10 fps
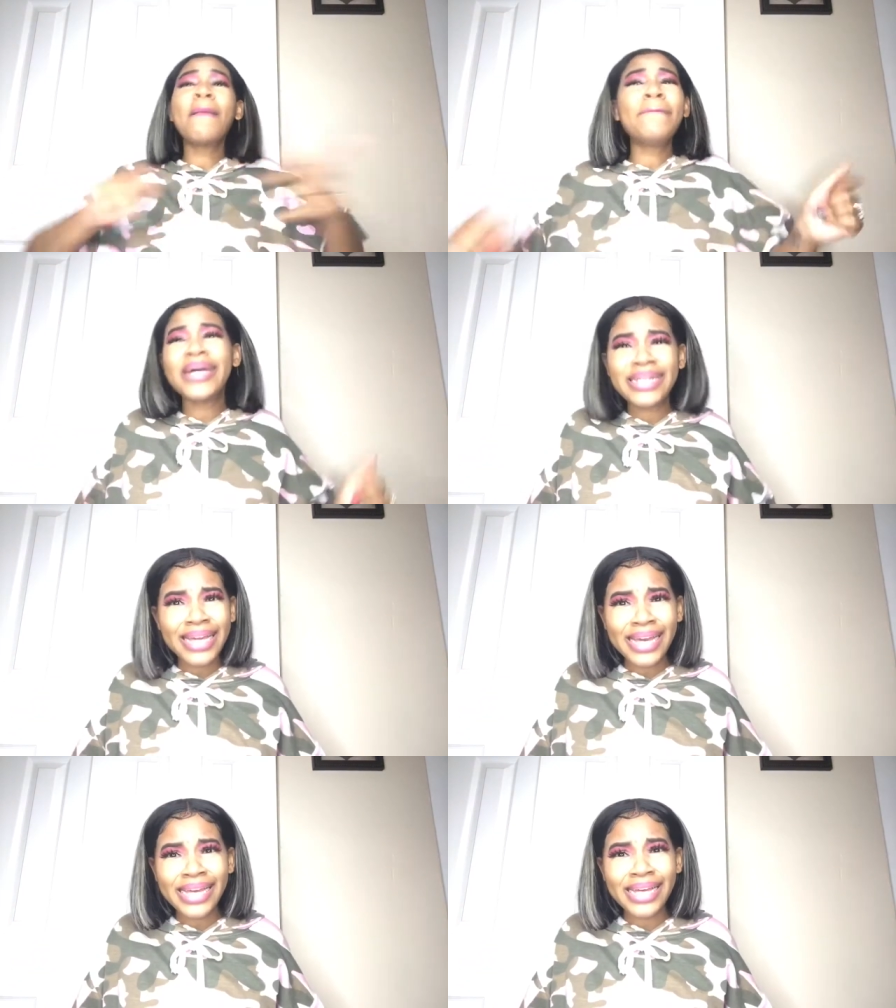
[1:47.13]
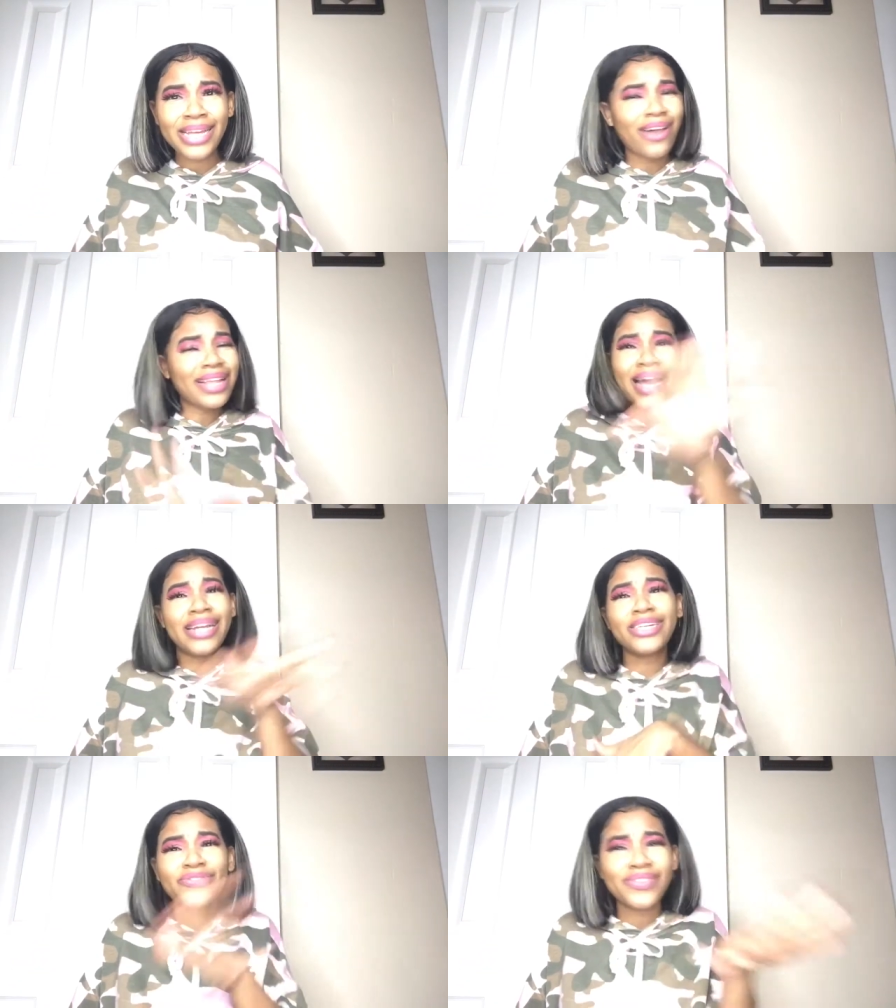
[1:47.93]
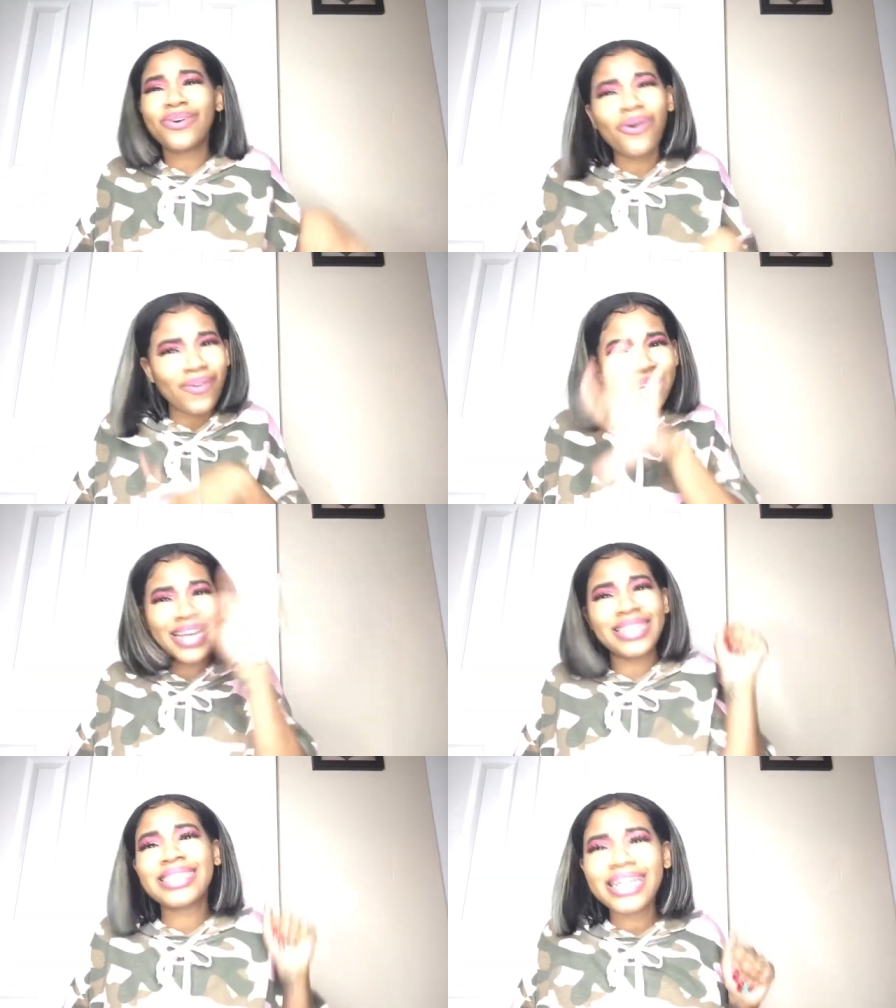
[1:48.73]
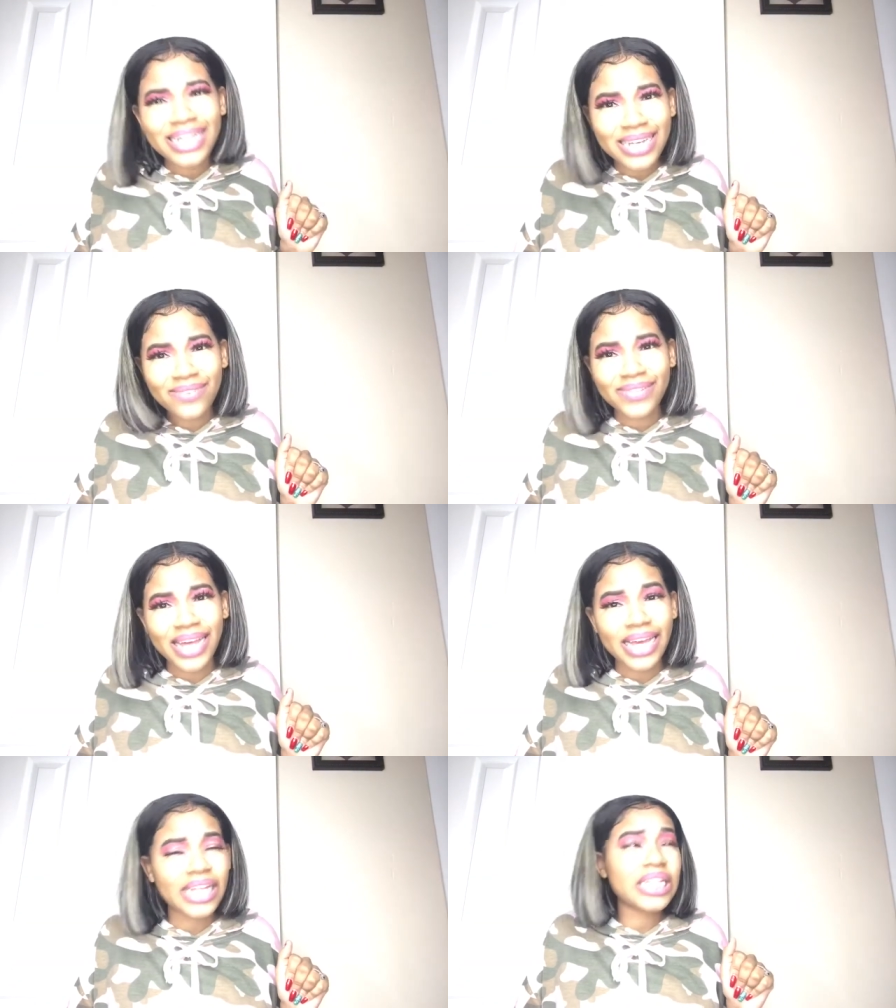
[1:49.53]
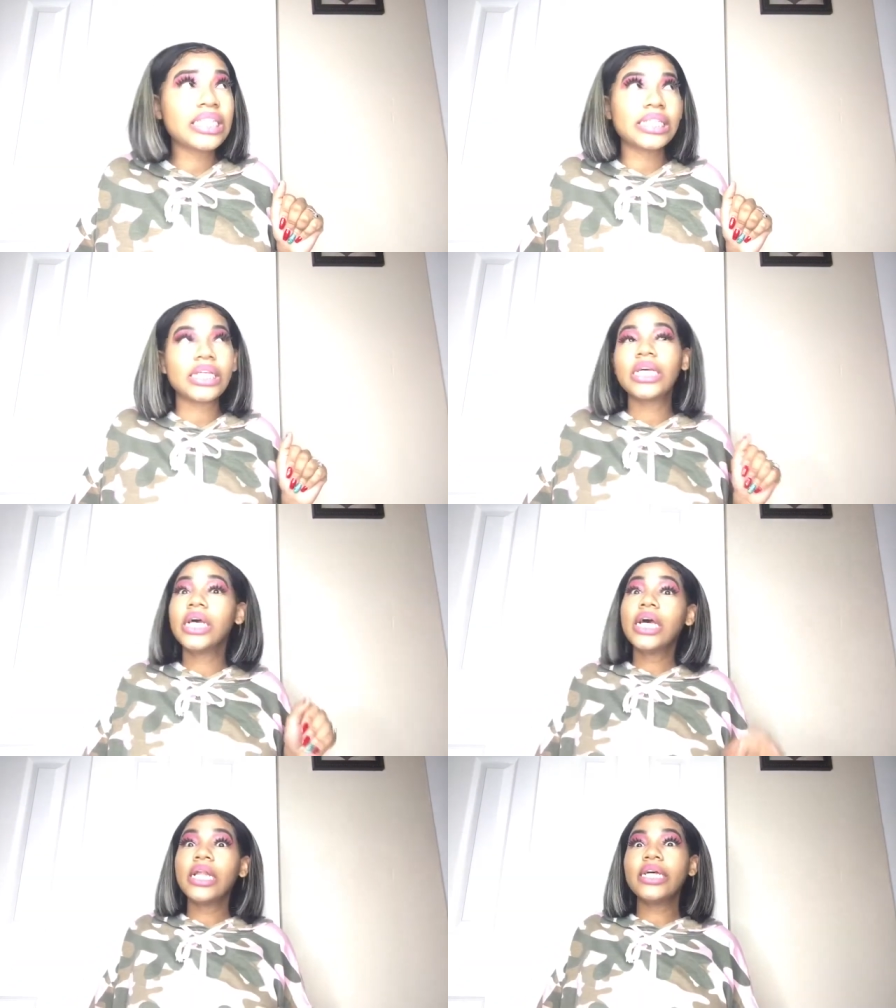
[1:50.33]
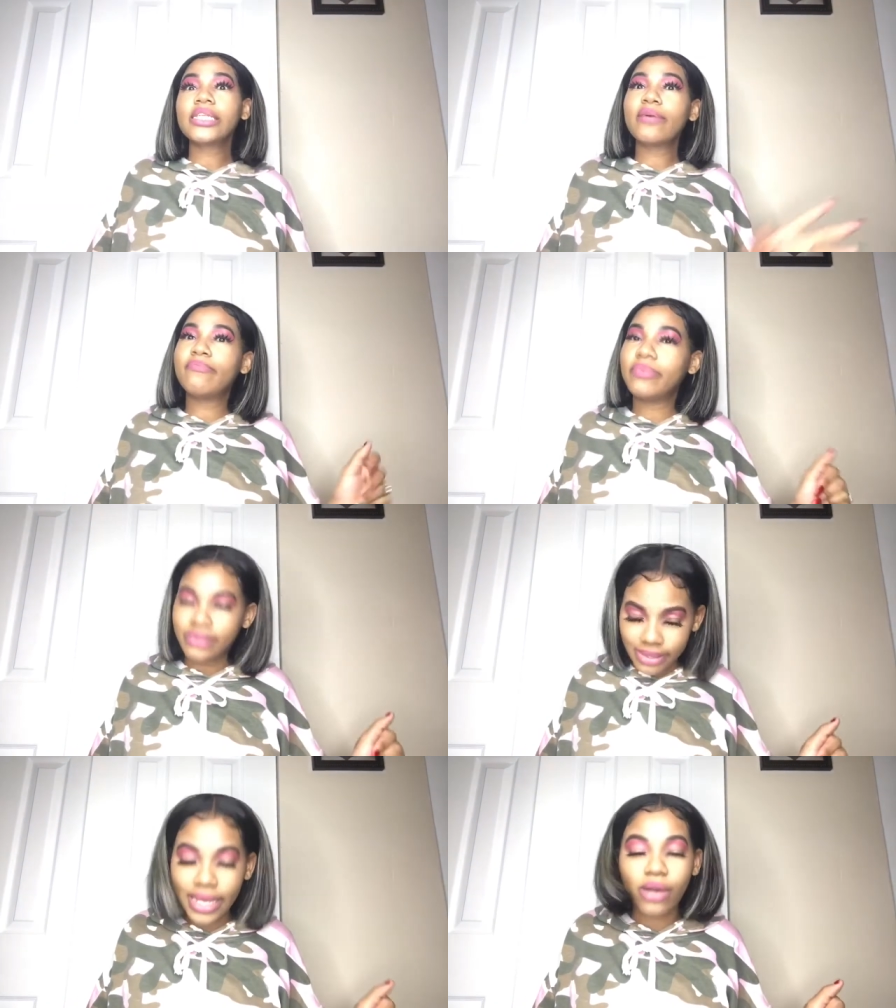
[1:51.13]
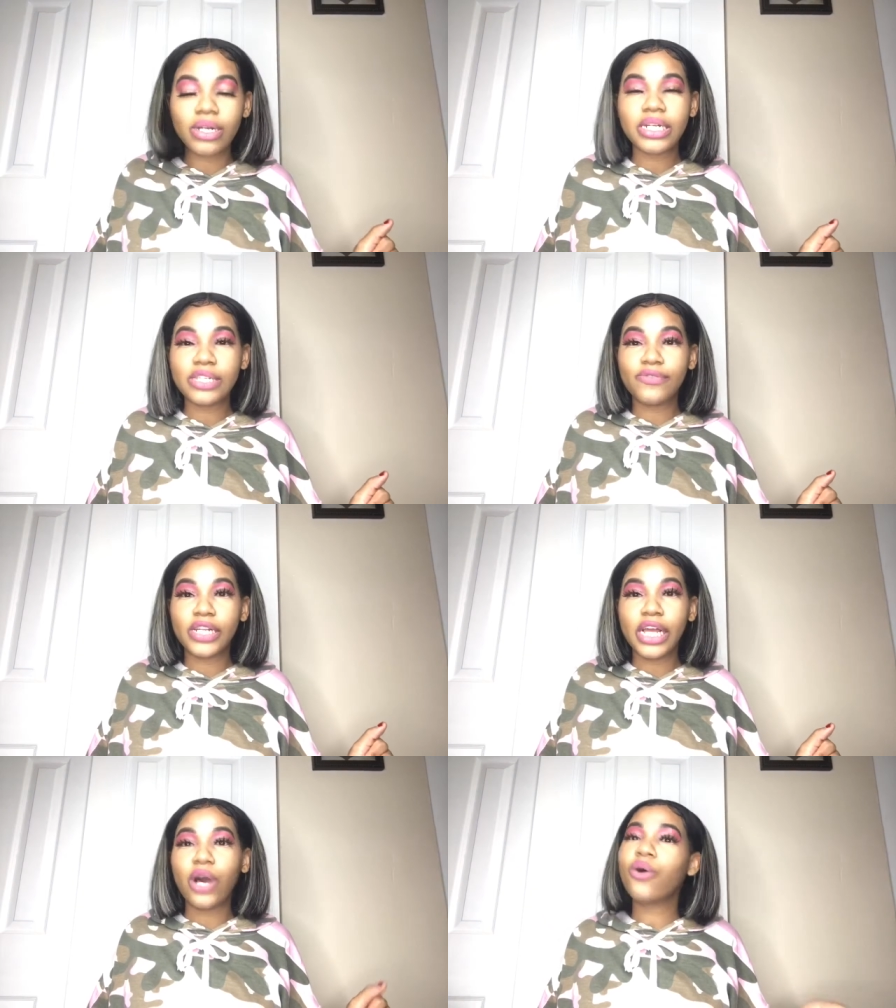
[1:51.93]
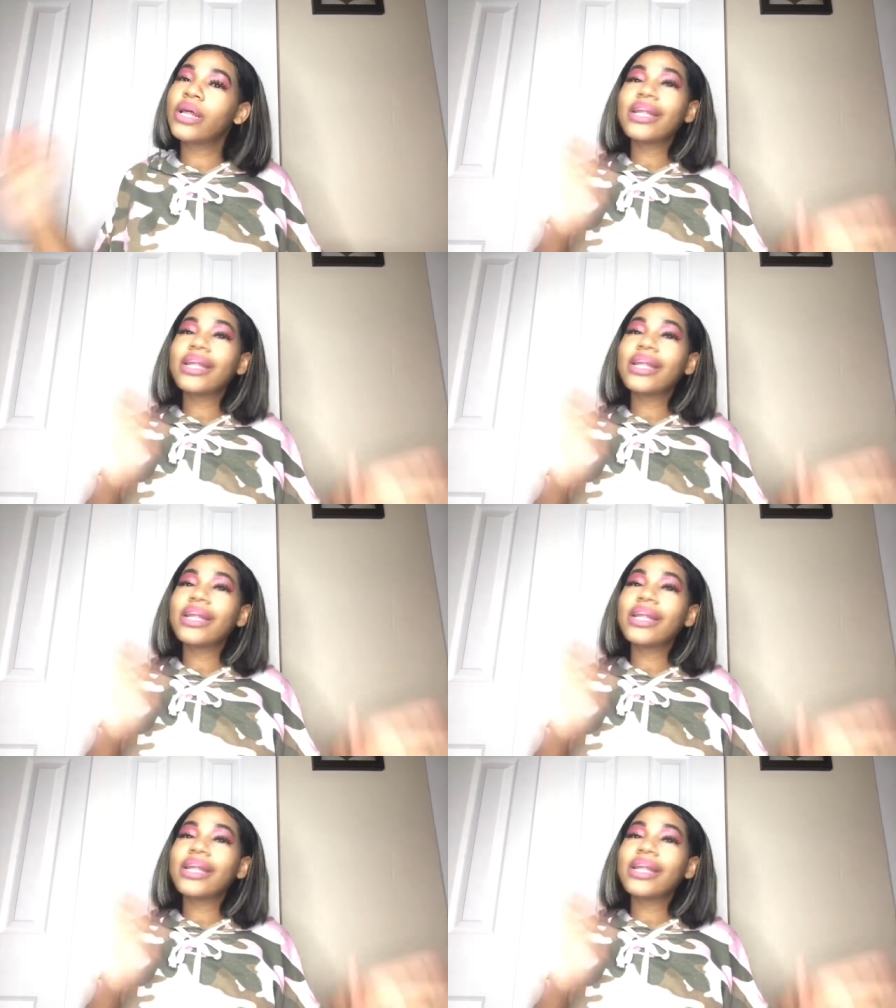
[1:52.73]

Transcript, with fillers: But yeah, y'all not here for all that stuff. Like, listen, let's get down to this video.